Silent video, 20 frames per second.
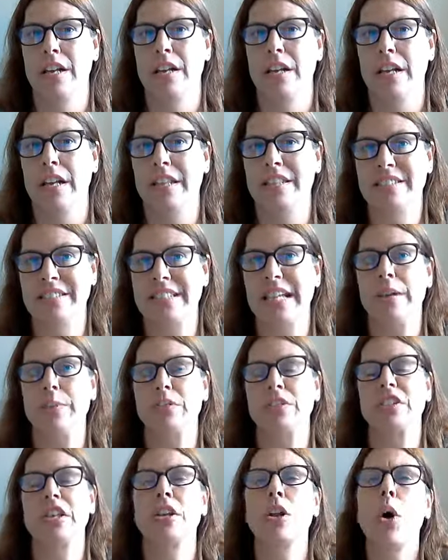Instead, we're
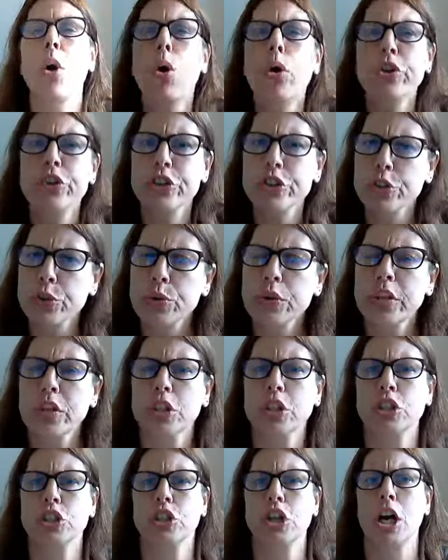saying, oh, you're doing a
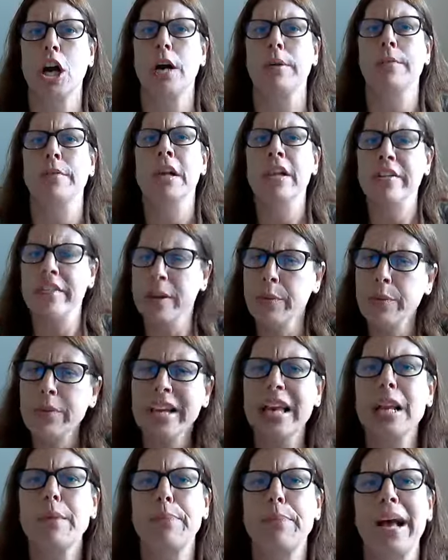good job. Then we
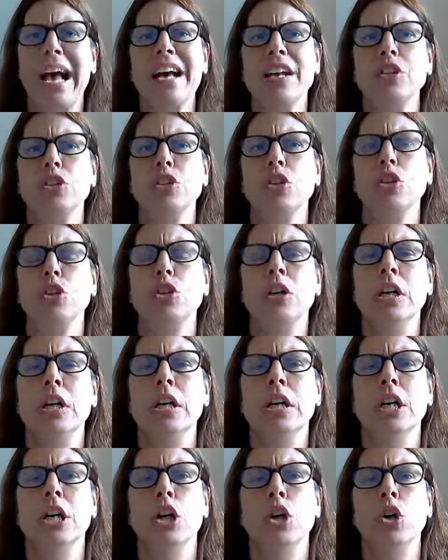got a pastor
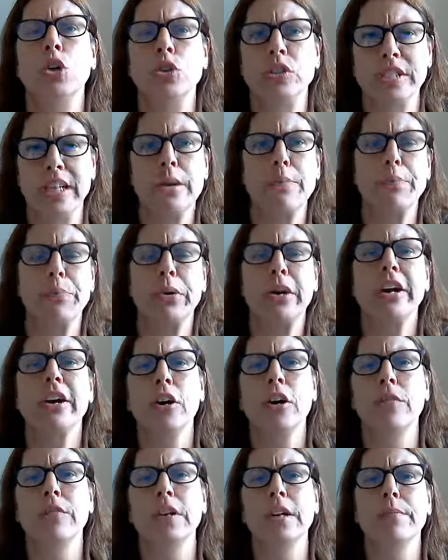who said a
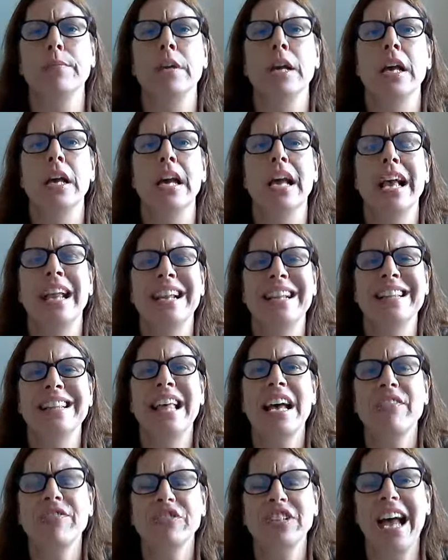prayer of him, and he
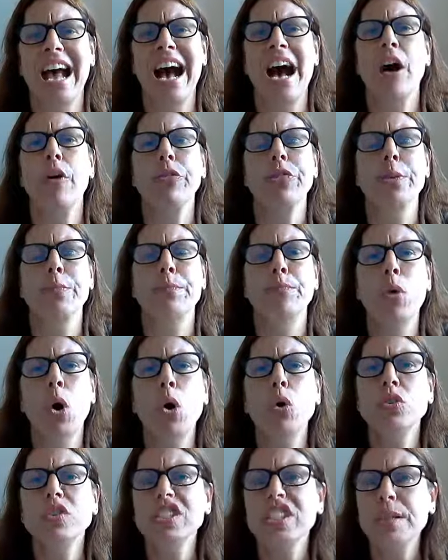left out the
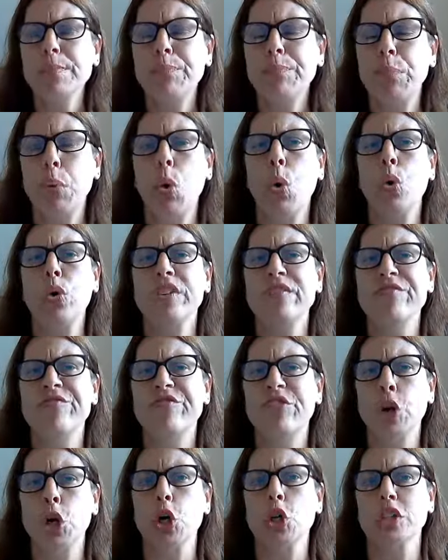most important
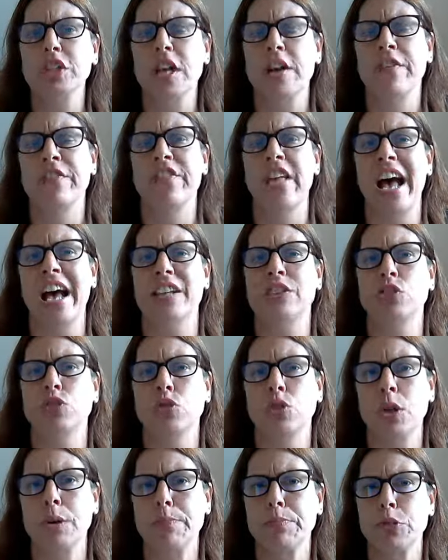verse of that
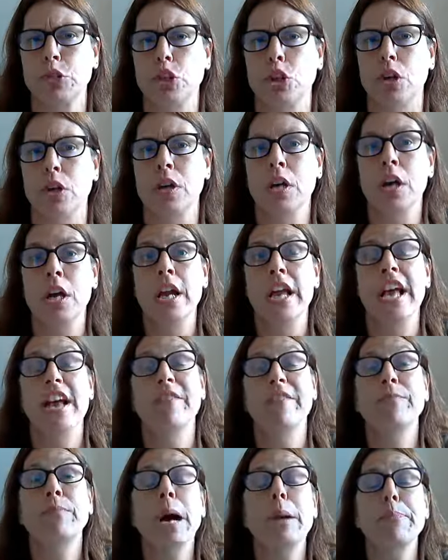scripture.
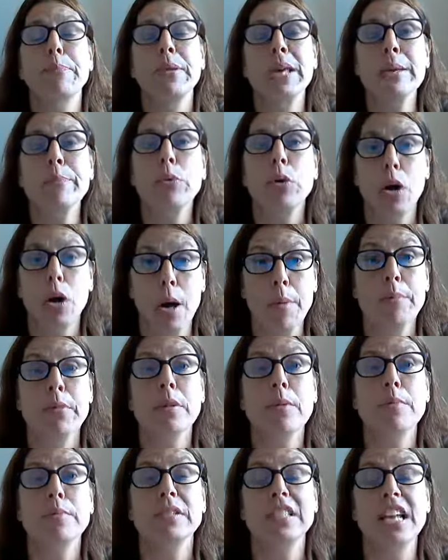If my people humble
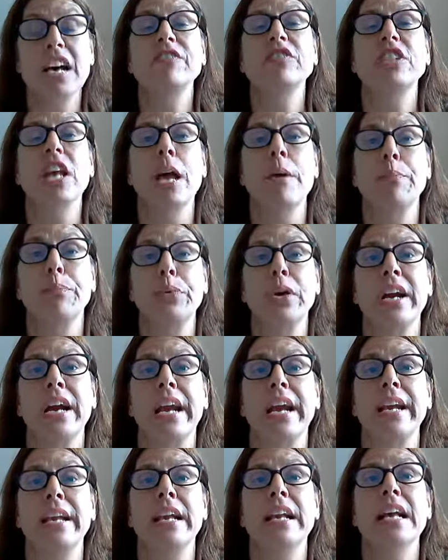themselves and
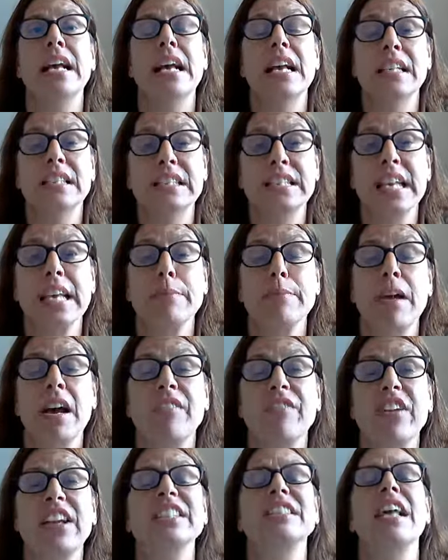pray and seek my
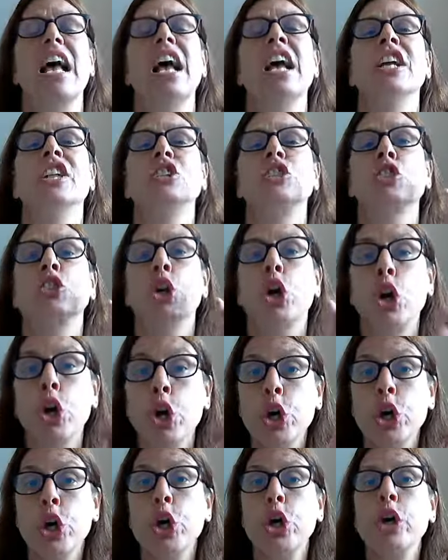face and
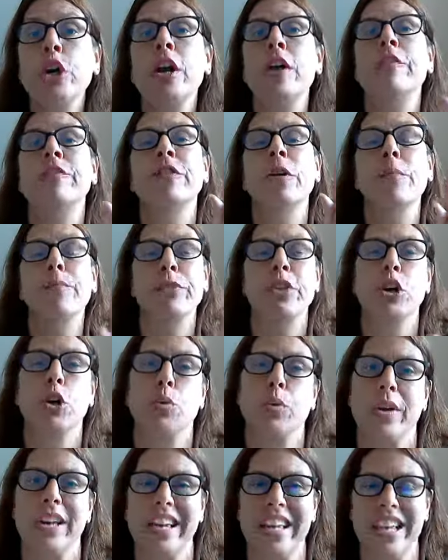turn from their
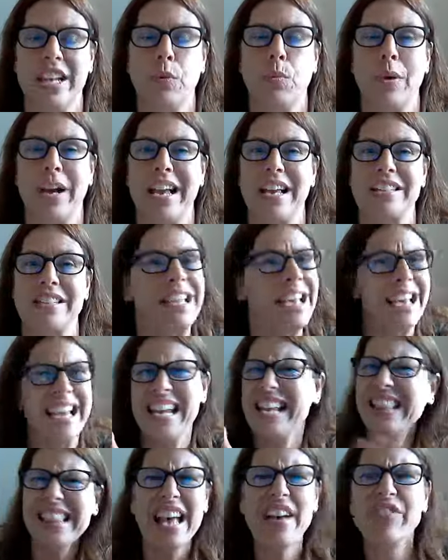wicked ways. He
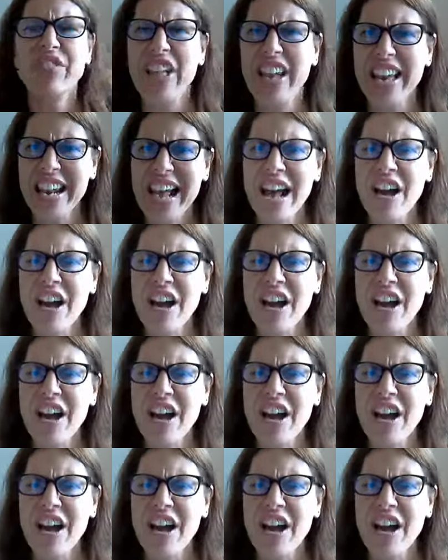left that